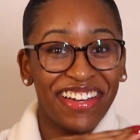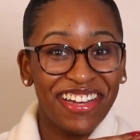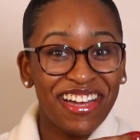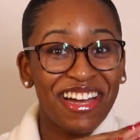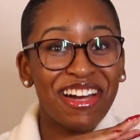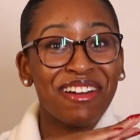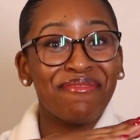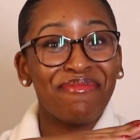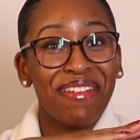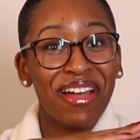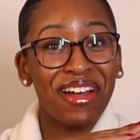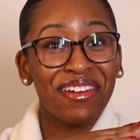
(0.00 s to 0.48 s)
A
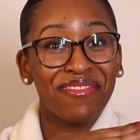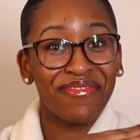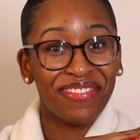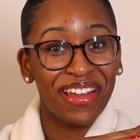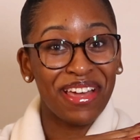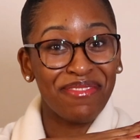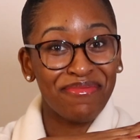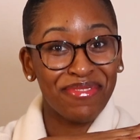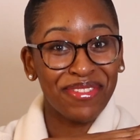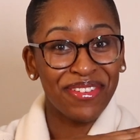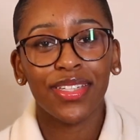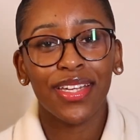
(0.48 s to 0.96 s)
pair of
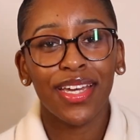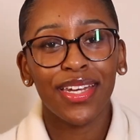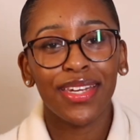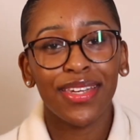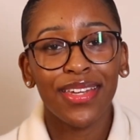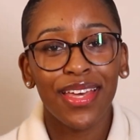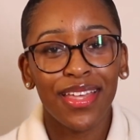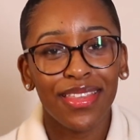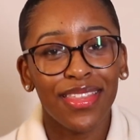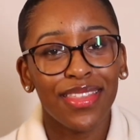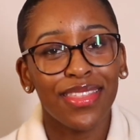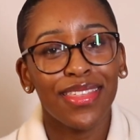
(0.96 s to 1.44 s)
flat boots.
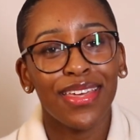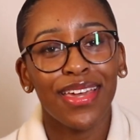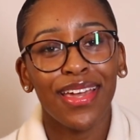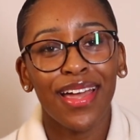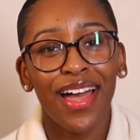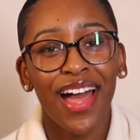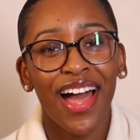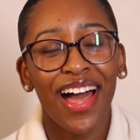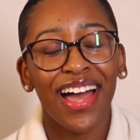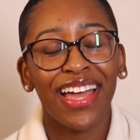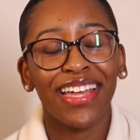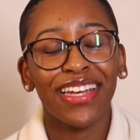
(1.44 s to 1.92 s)
Another thing
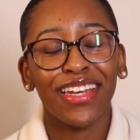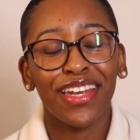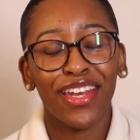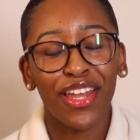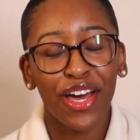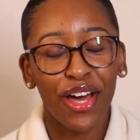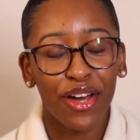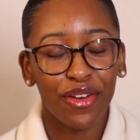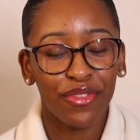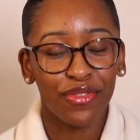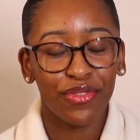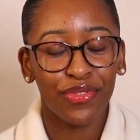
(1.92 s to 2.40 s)
I
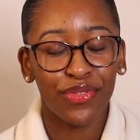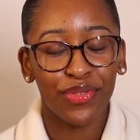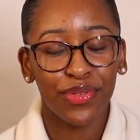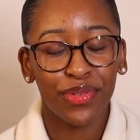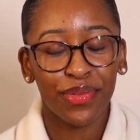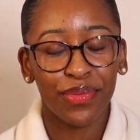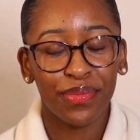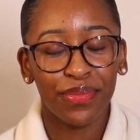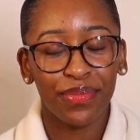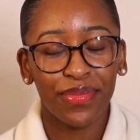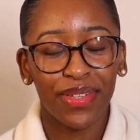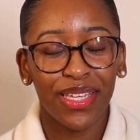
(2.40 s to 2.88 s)
love,
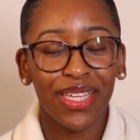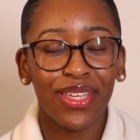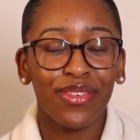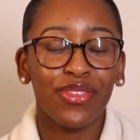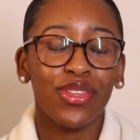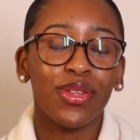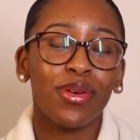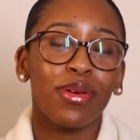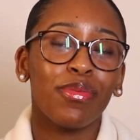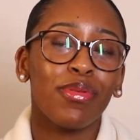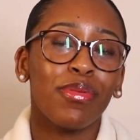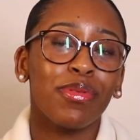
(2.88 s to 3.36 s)
even
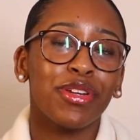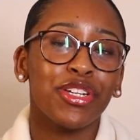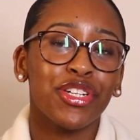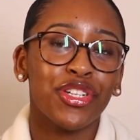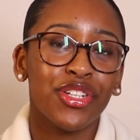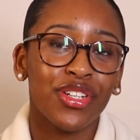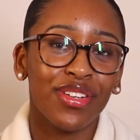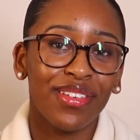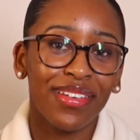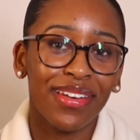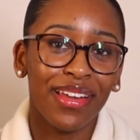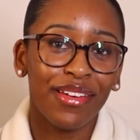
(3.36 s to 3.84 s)
though I probably
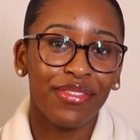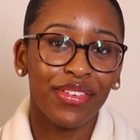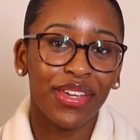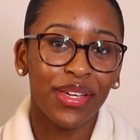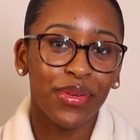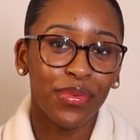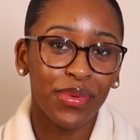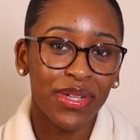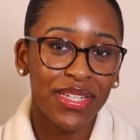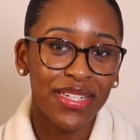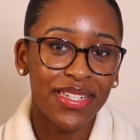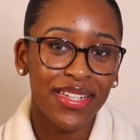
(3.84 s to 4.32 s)
shouldn't love it in
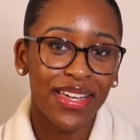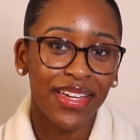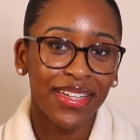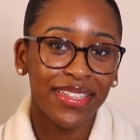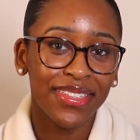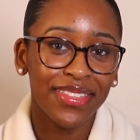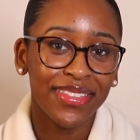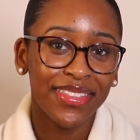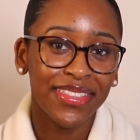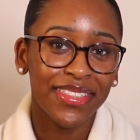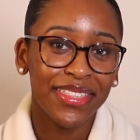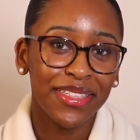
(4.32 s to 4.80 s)
winter,
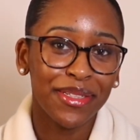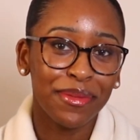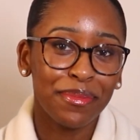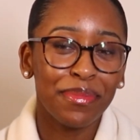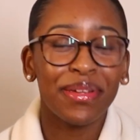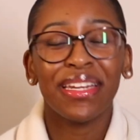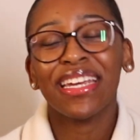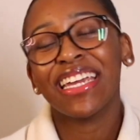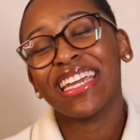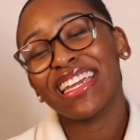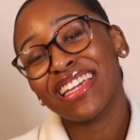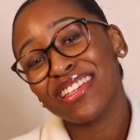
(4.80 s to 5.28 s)
but
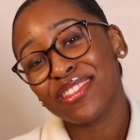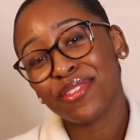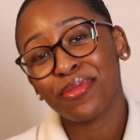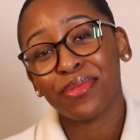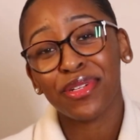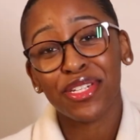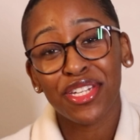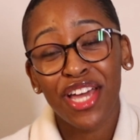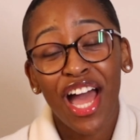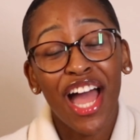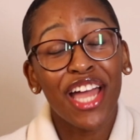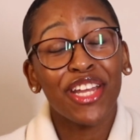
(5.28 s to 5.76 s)
it is a
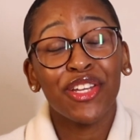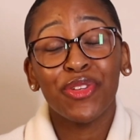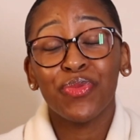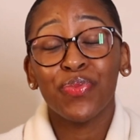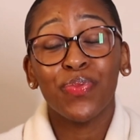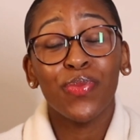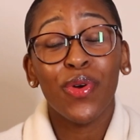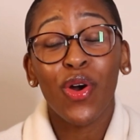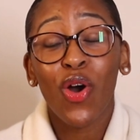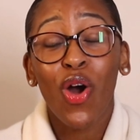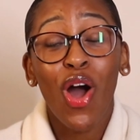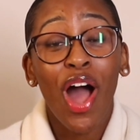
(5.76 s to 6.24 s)
winter,
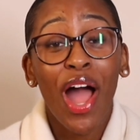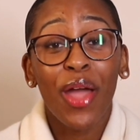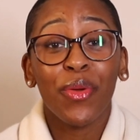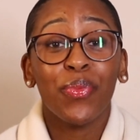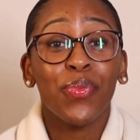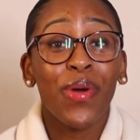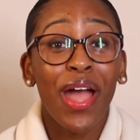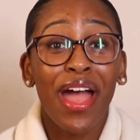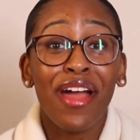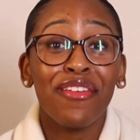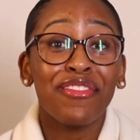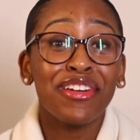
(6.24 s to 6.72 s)
I
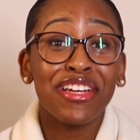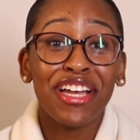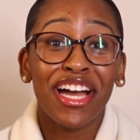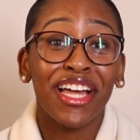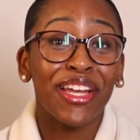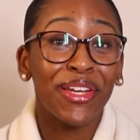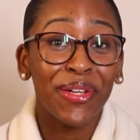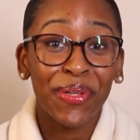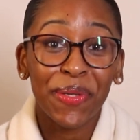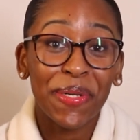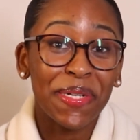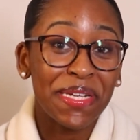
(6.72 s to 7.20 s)
wear it a
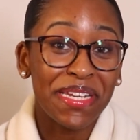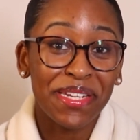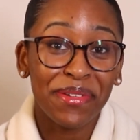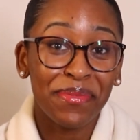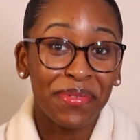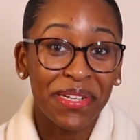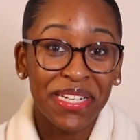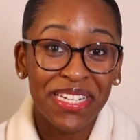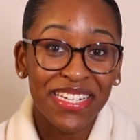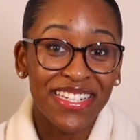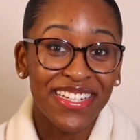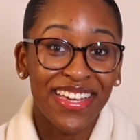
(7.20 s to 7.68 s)
lot in
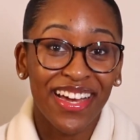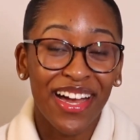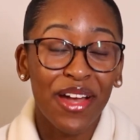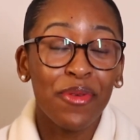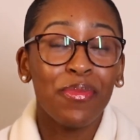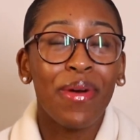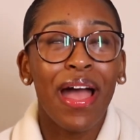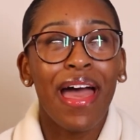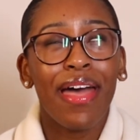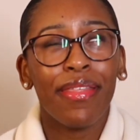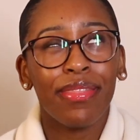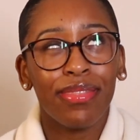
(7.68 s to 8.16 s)
winter. I
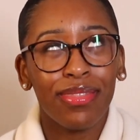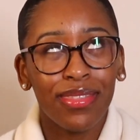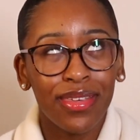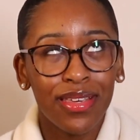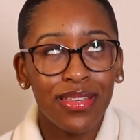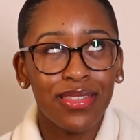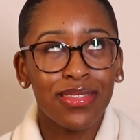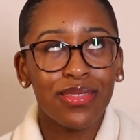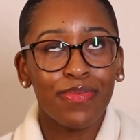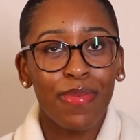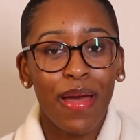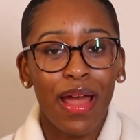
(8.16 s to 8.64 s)
wear
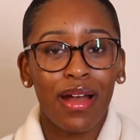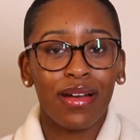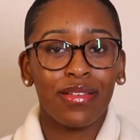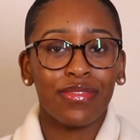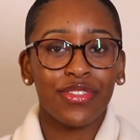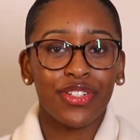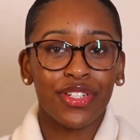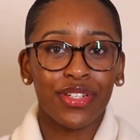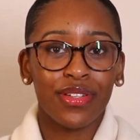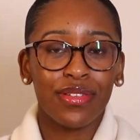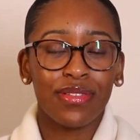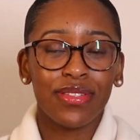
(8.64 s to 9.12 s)
these pair of
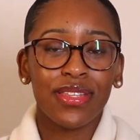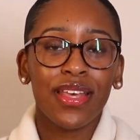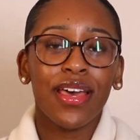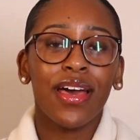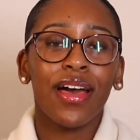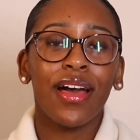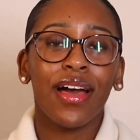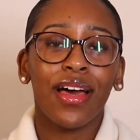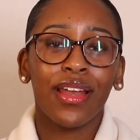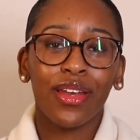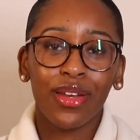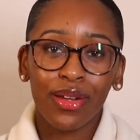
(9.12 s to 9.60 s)
shoes
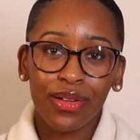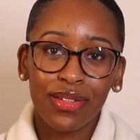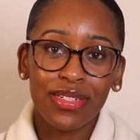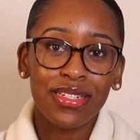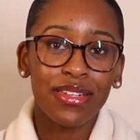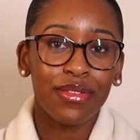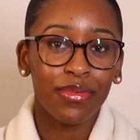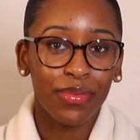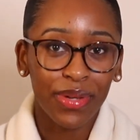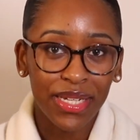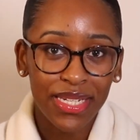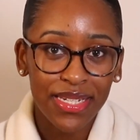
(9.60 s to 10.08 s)
a lot
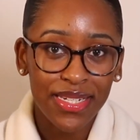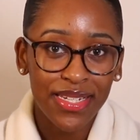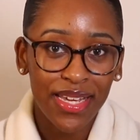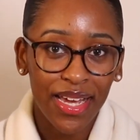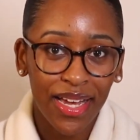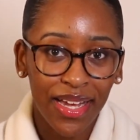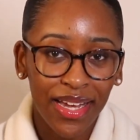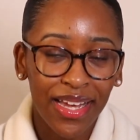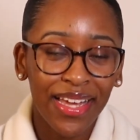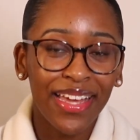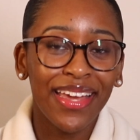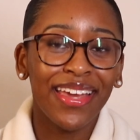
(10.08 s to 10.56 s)
in winter,
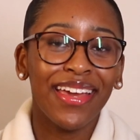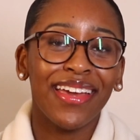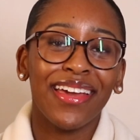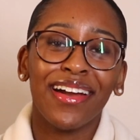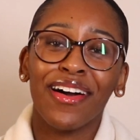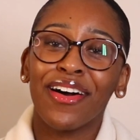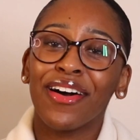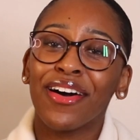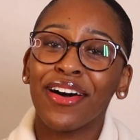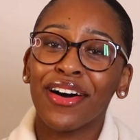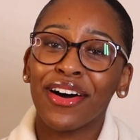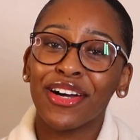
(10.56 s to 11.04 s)

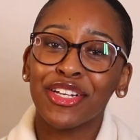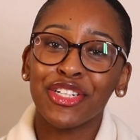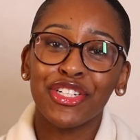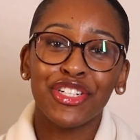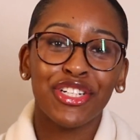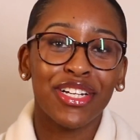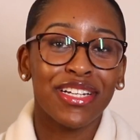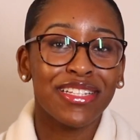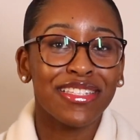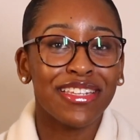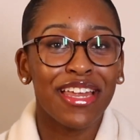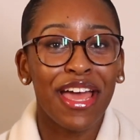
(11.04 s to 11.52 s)
are
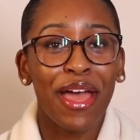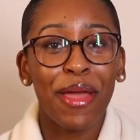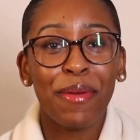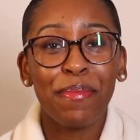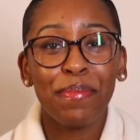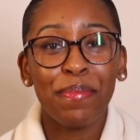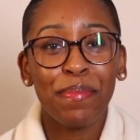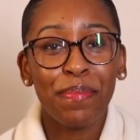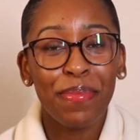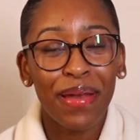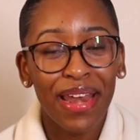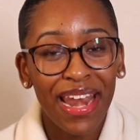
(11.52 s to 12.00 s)
just a
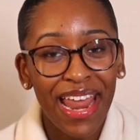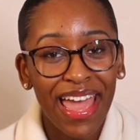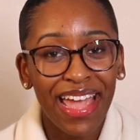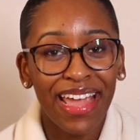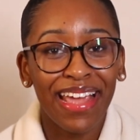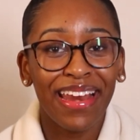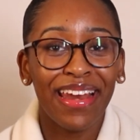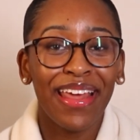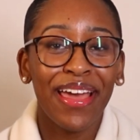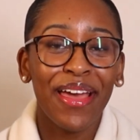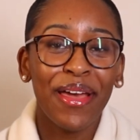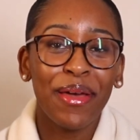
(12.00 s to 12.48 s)

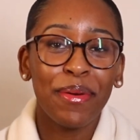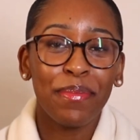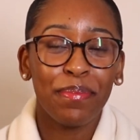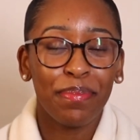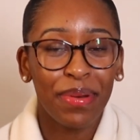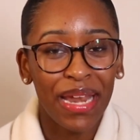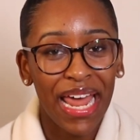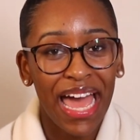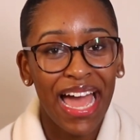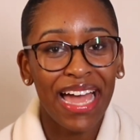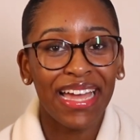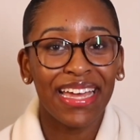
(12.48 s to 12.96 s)
plain
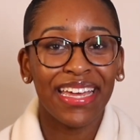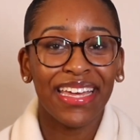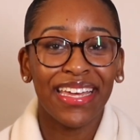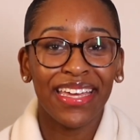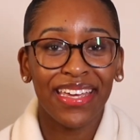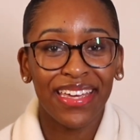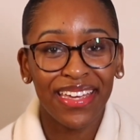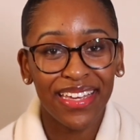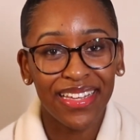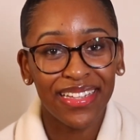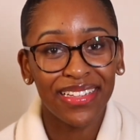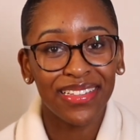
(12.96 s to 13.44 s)
black
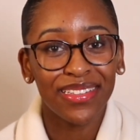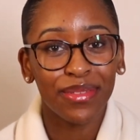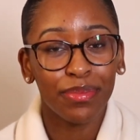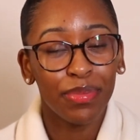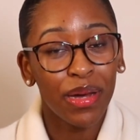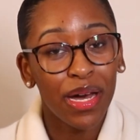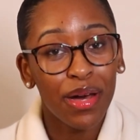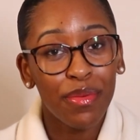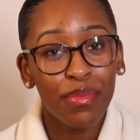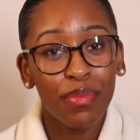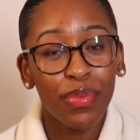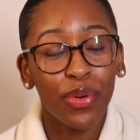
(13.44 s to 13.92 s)
heeled
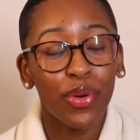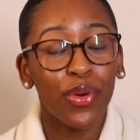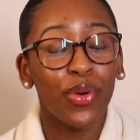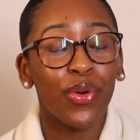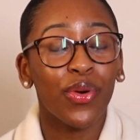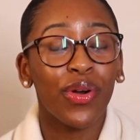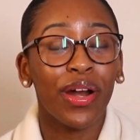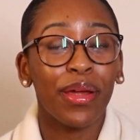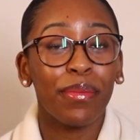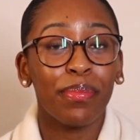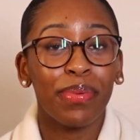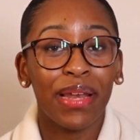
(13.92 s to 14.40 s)
pump or
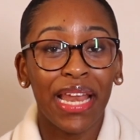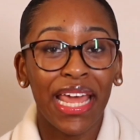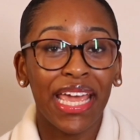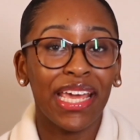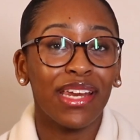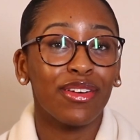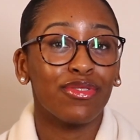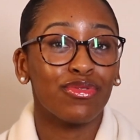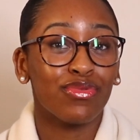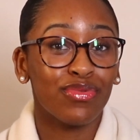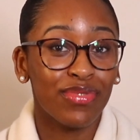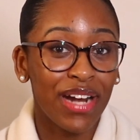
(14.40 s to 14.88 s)
a plain
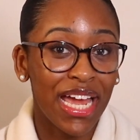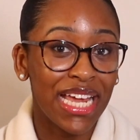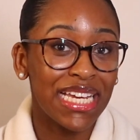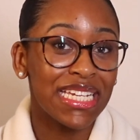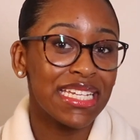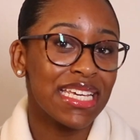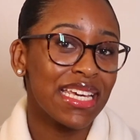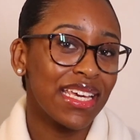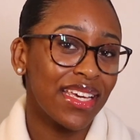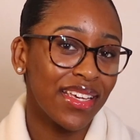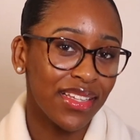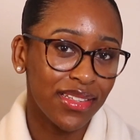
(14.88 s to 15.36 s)
red
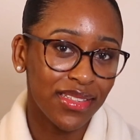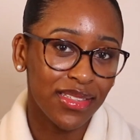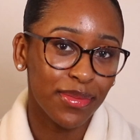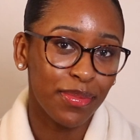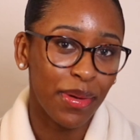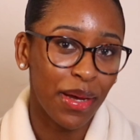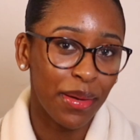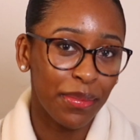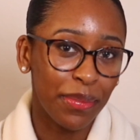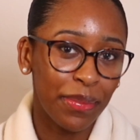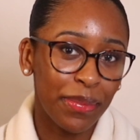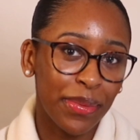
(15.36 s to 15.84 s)
heeled
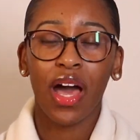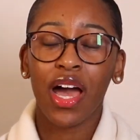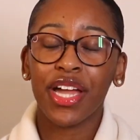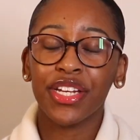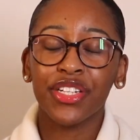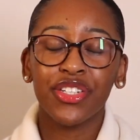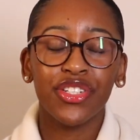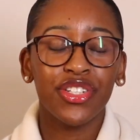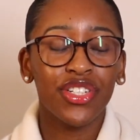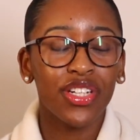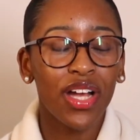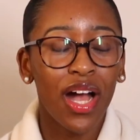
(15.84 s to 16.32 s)
pump. I
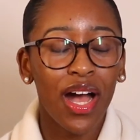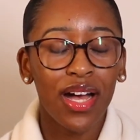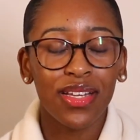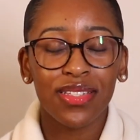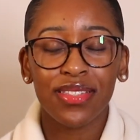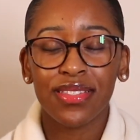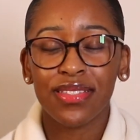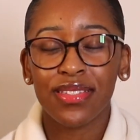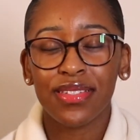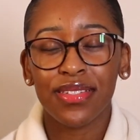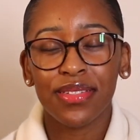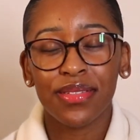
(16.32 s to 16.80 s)

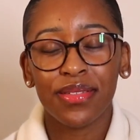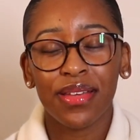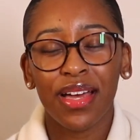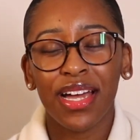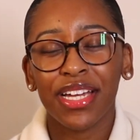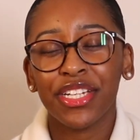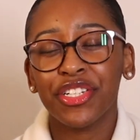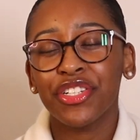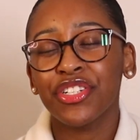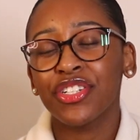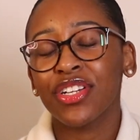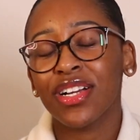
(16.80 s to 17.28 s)
just
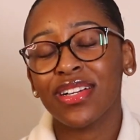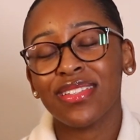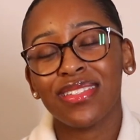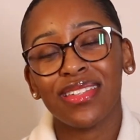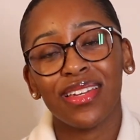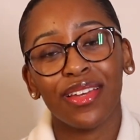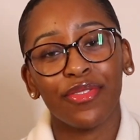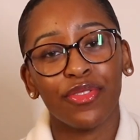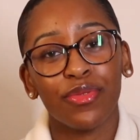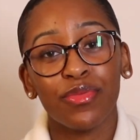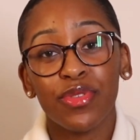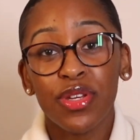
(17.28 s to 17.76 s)

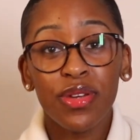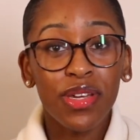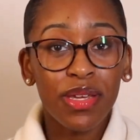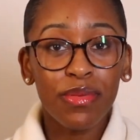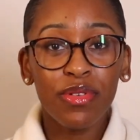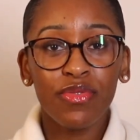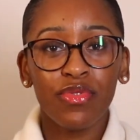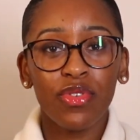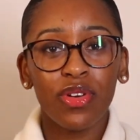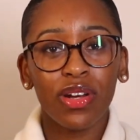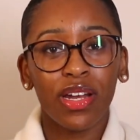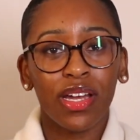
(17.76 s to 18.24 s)
love them. Don't get
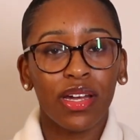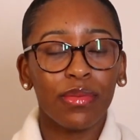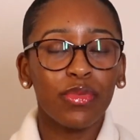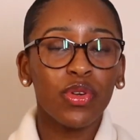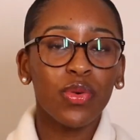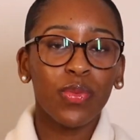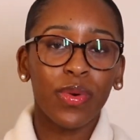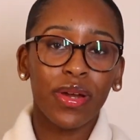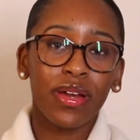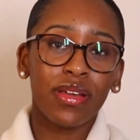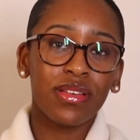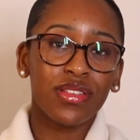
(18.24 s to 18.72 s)
me wrong, like, I'm not
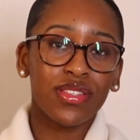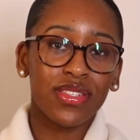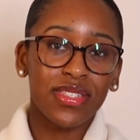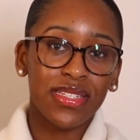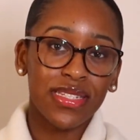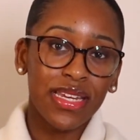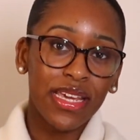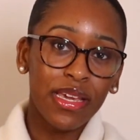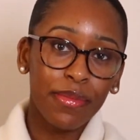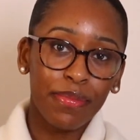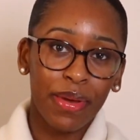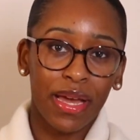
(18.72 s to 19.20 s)
wearing
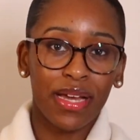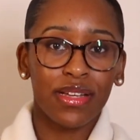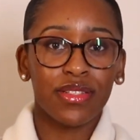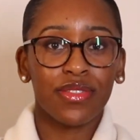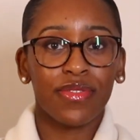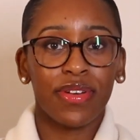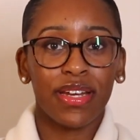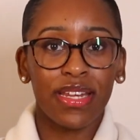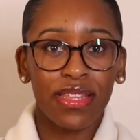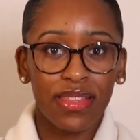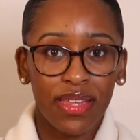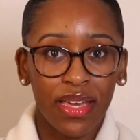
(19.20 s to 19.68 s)
slingbacks or
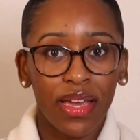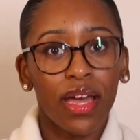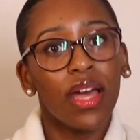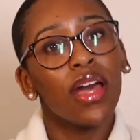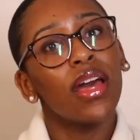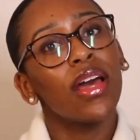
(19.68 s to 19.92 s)
anything.